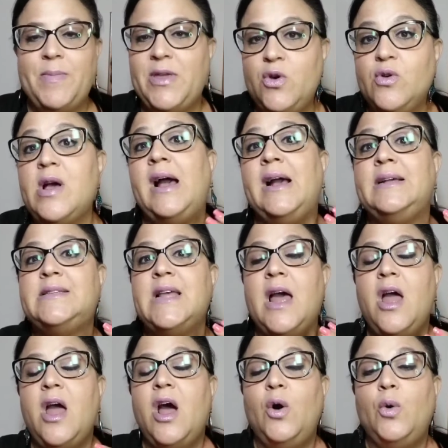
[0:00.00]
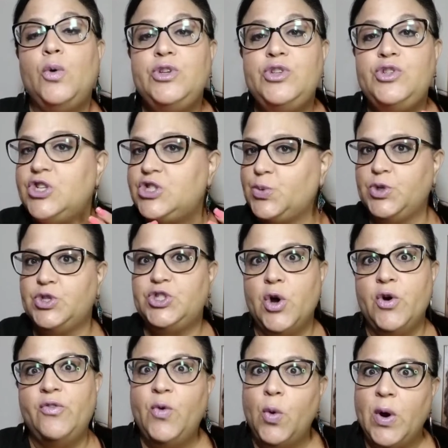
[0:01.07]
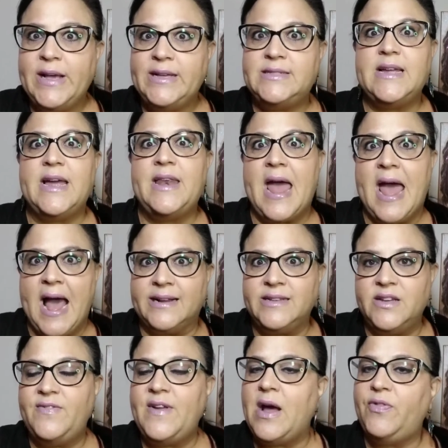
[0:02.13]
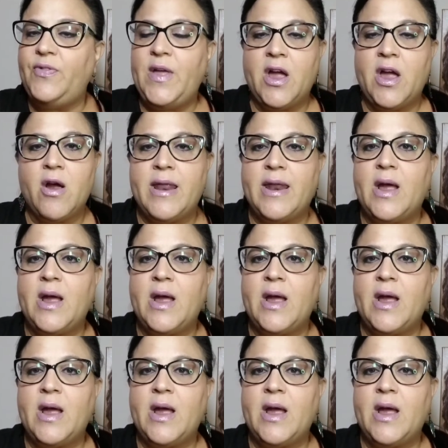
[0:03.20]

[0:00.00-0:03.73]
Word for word: I mean, you guys just were so voiced and active out there.